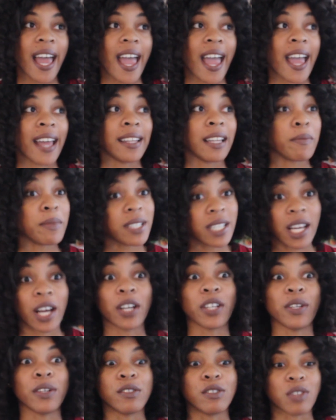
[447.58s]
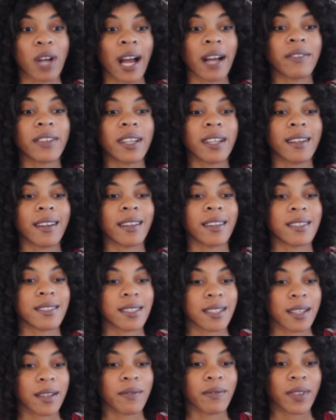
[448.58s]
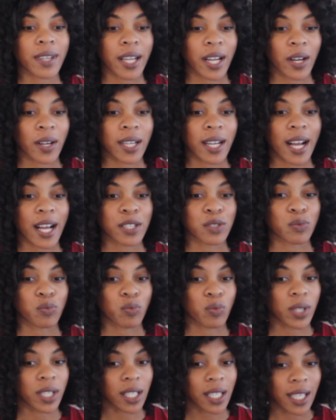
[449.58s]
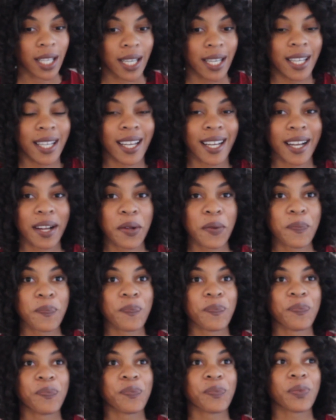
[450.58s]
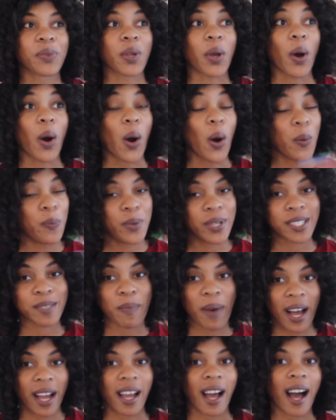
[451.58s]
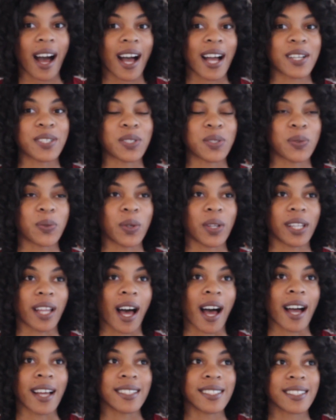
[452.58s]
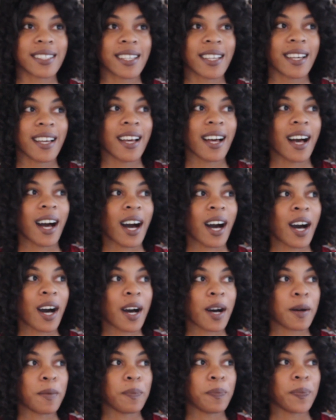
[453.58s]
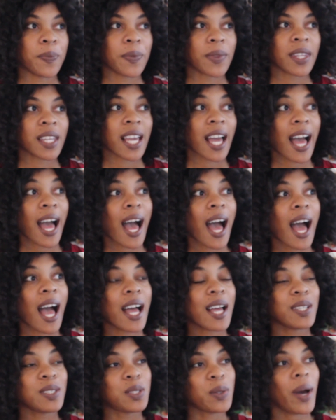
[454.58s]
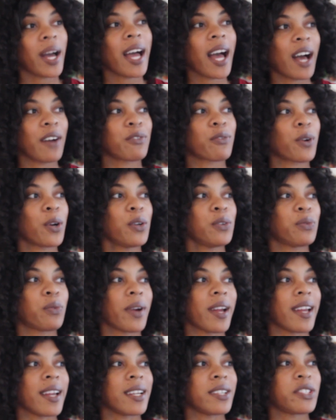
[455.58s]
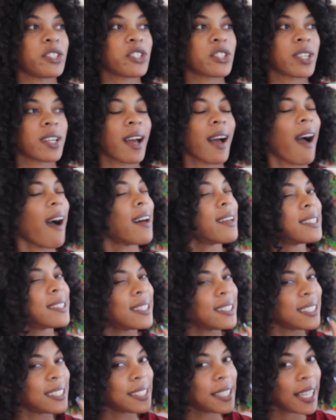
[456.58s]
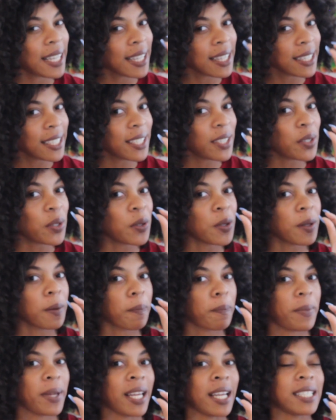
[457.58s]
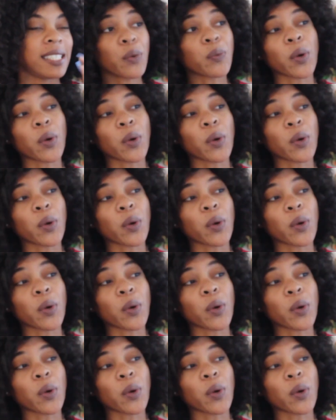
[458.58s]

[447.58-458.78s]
And let me tell you, driving in the DMV area has really opened my eyes to a lot. Do I have road rage? A little bit.